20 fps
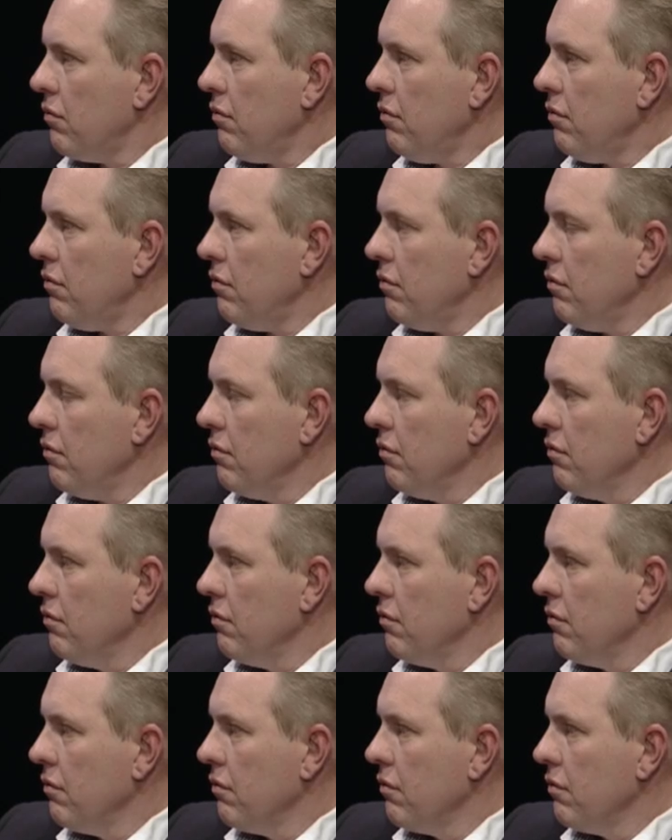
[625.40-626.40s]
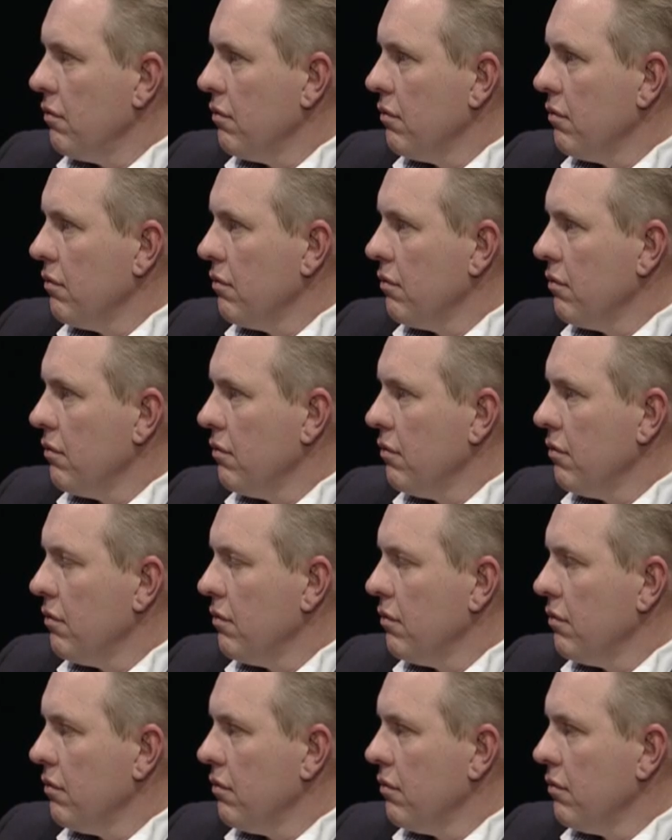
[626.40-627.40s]

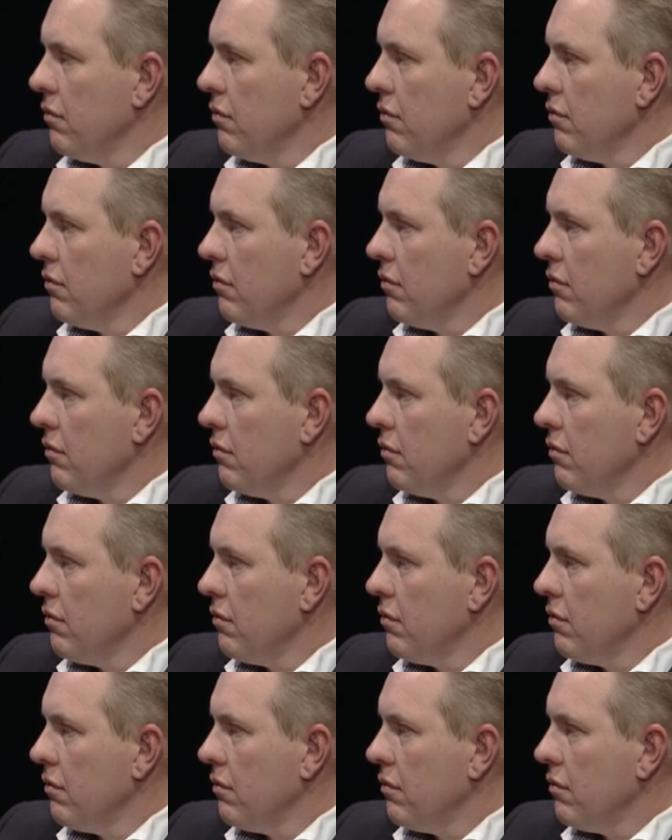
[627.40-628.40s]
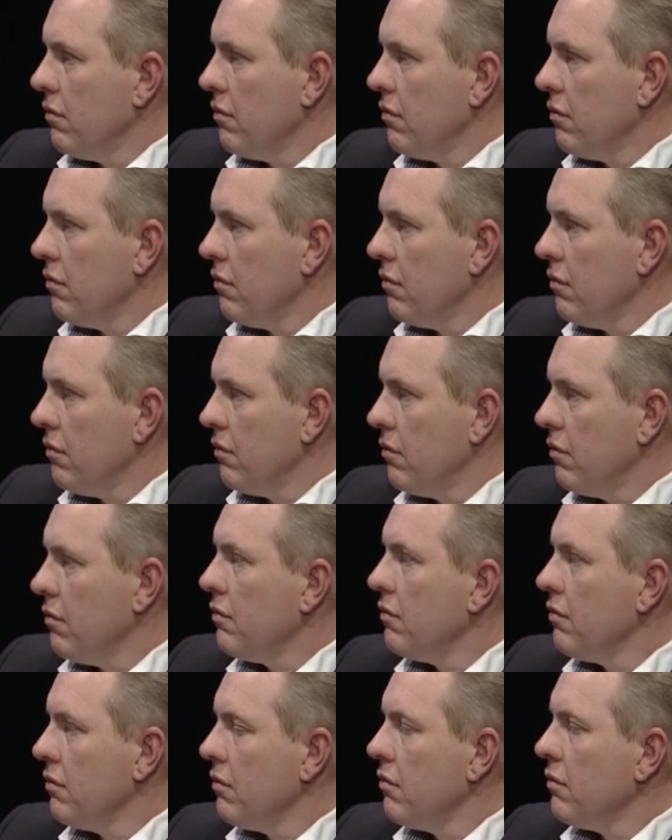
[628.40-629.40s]

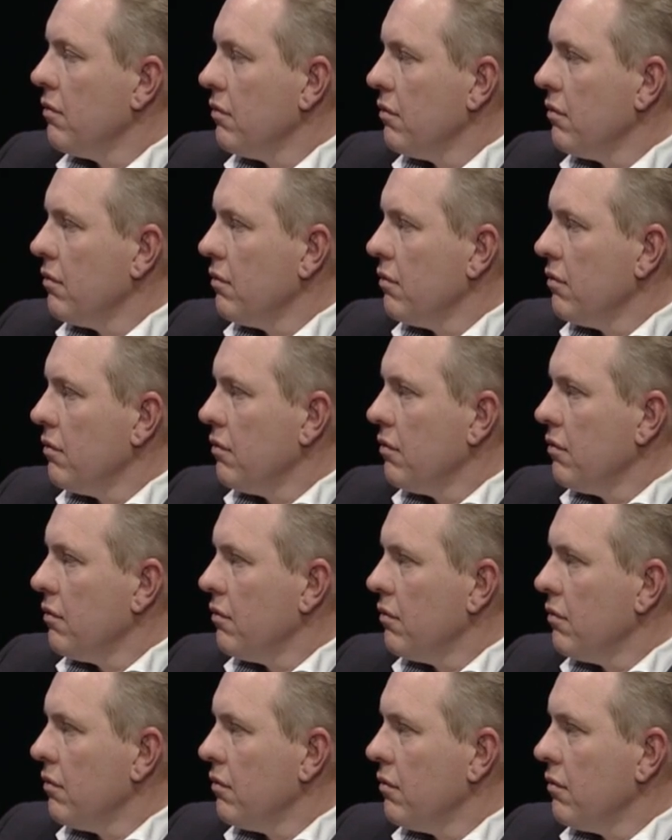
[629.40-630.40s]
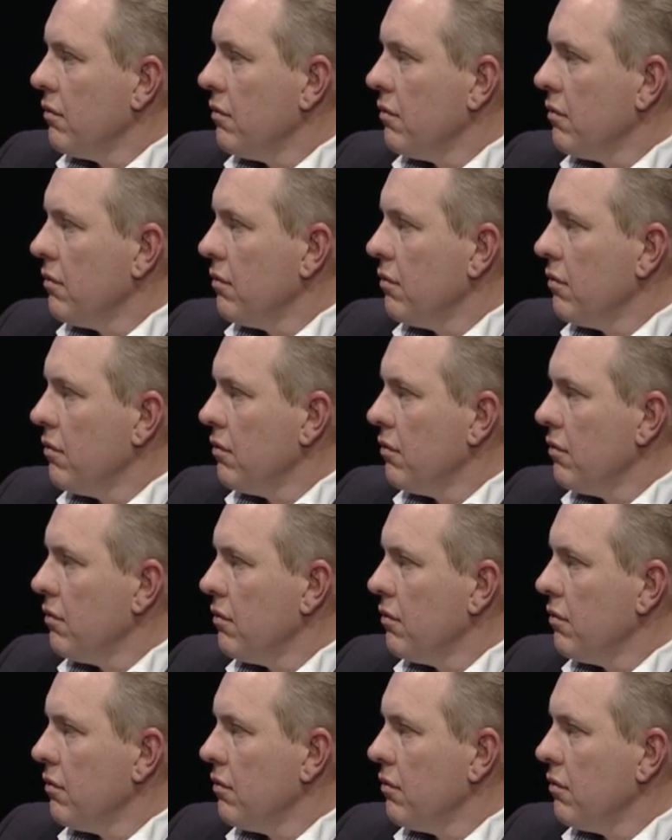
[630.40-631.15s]
This person isn't speaking.